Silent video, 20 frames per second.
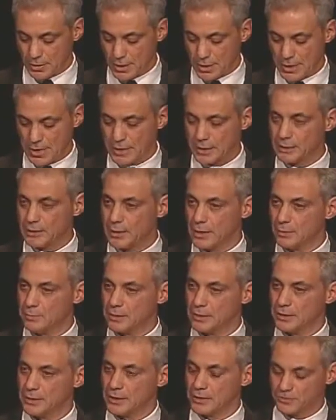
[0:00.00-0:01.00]
and
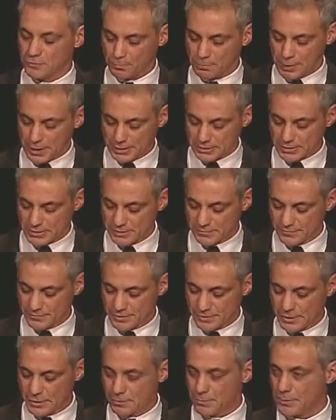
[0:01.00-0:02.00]
economically expansive
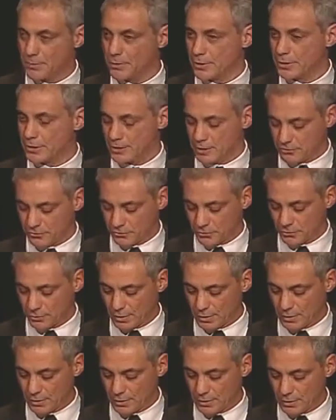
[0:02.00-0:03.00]
in American
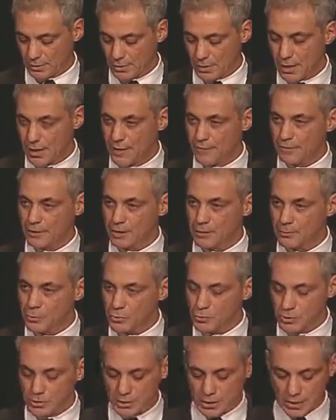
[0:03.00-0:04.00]
history. And the
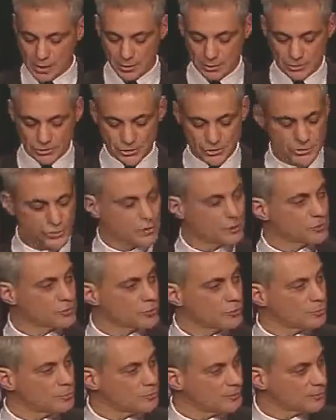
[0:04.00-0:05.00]
community colleges
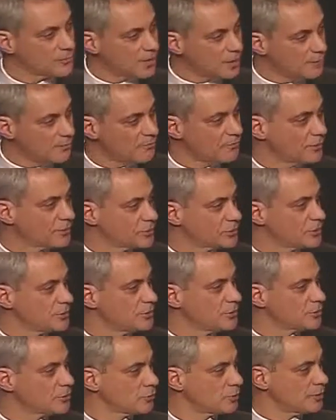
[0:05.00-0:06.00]
concerned the same
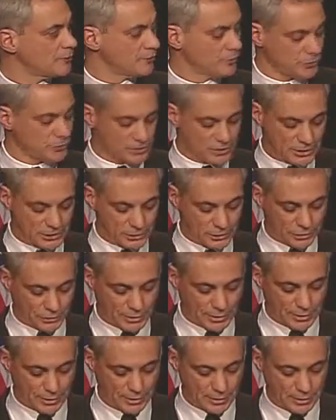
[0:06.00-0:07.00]
function in the 21st
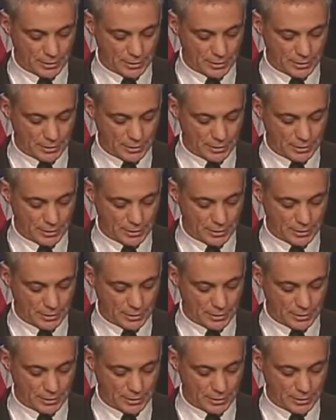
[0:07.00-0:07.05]
century.